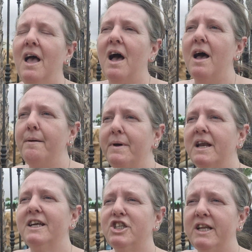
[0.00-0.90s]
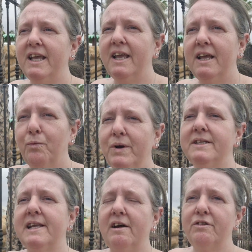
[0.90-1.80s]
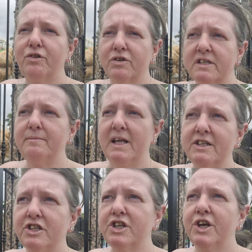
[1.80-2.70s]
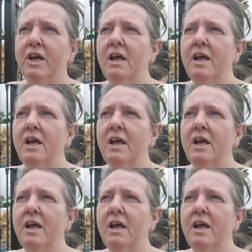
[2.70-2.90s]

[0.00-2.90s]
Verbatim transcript: Um, and actually went down and got some lunch.